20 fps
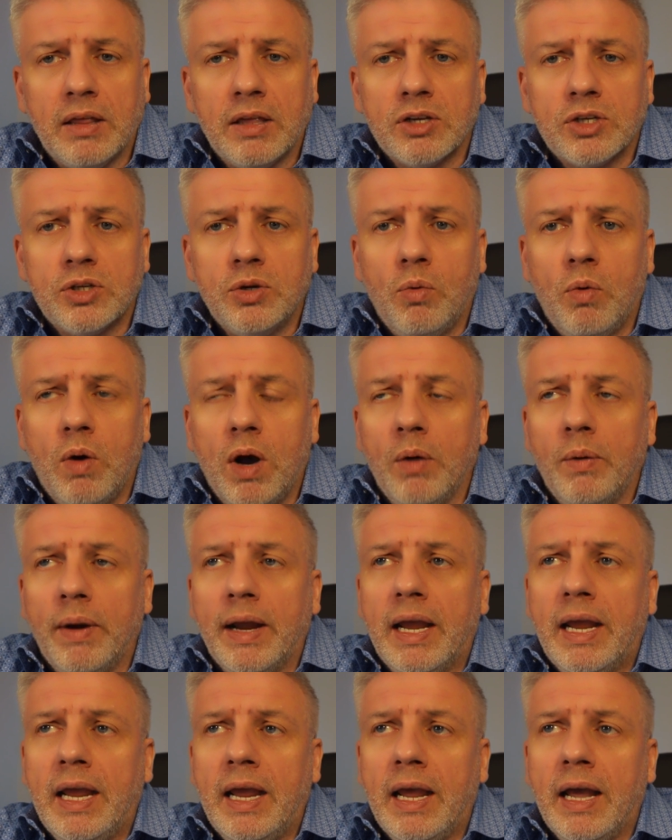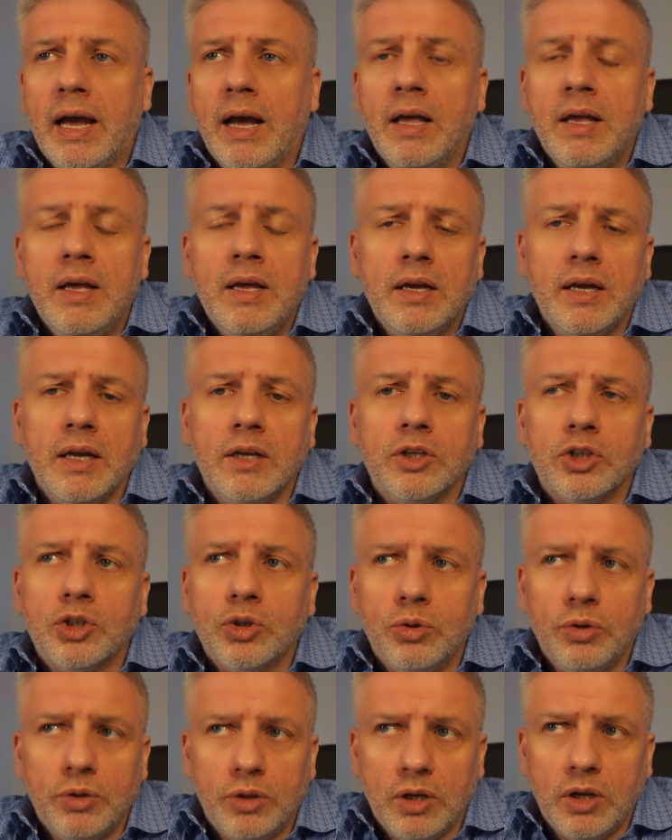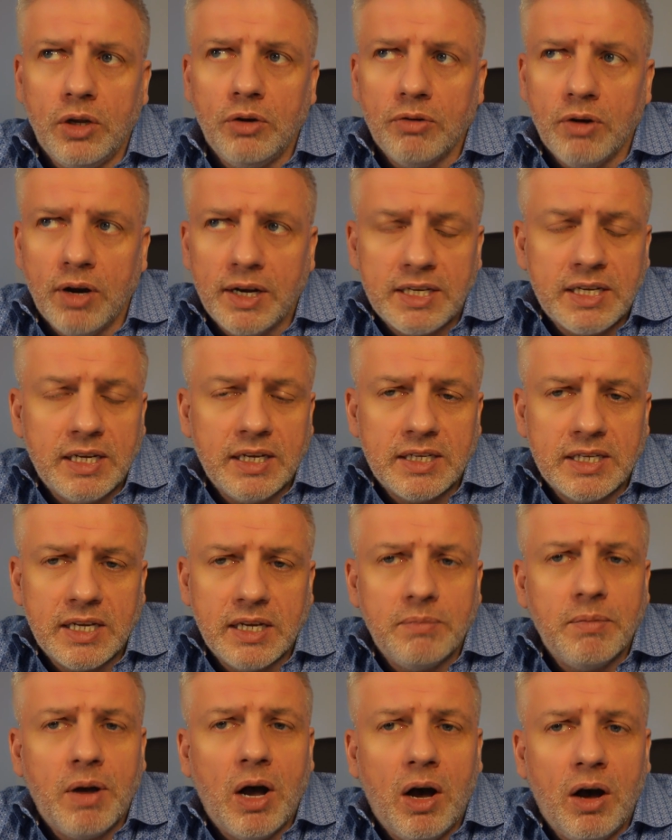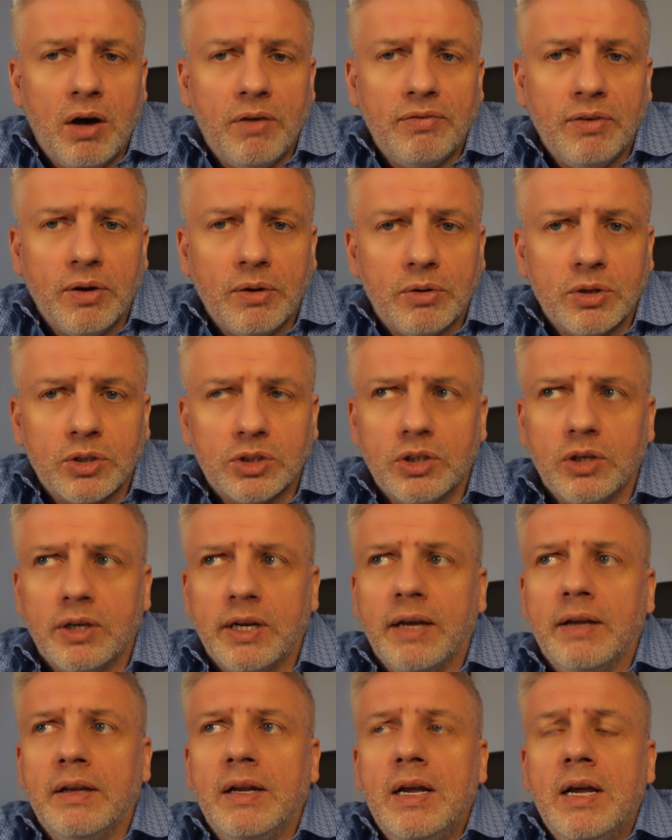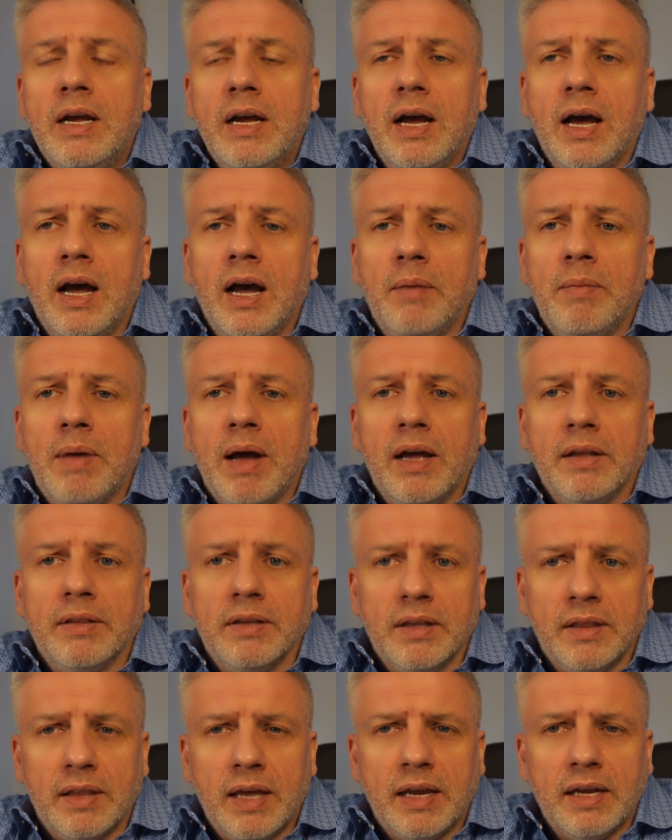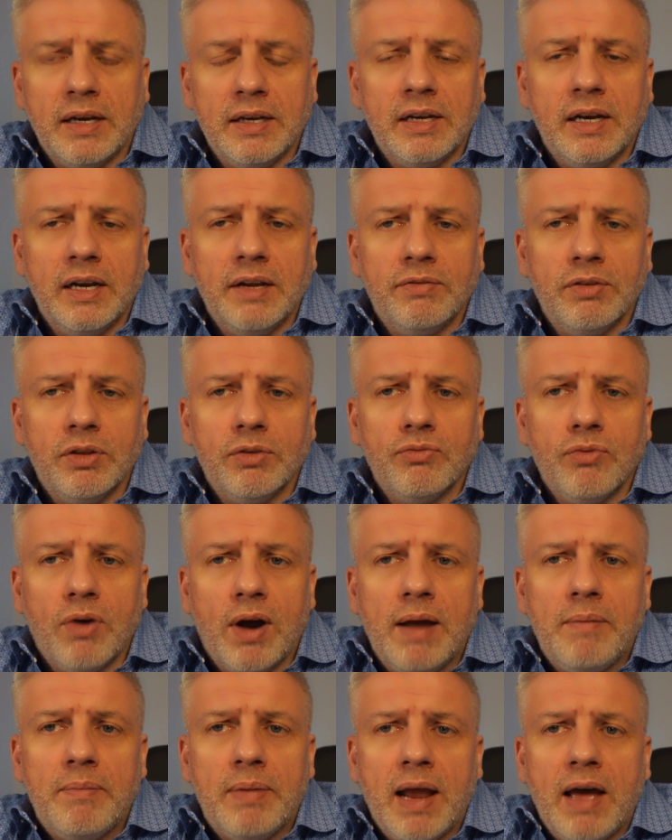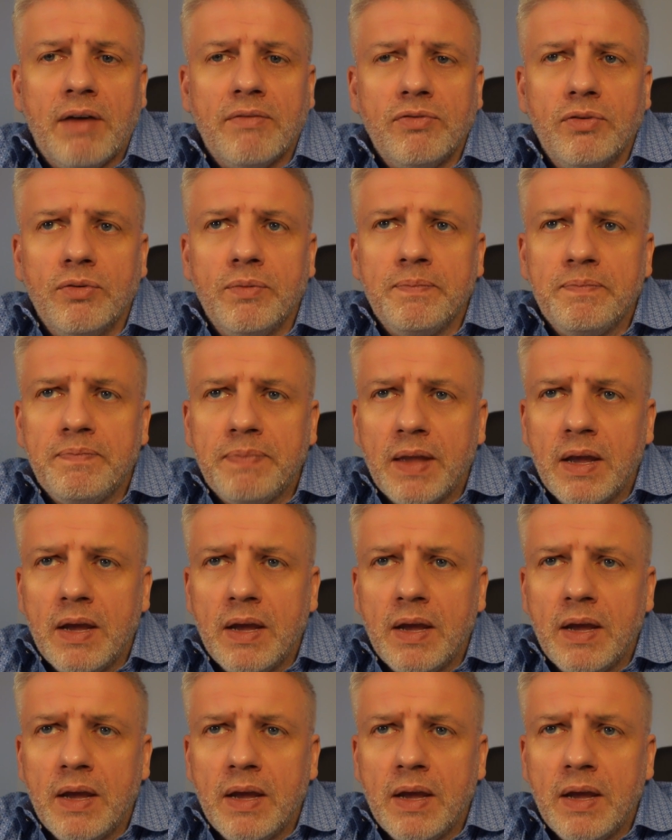That's not why we're here. Ensure that your IT team are focused on it and that they can deliver the right platform.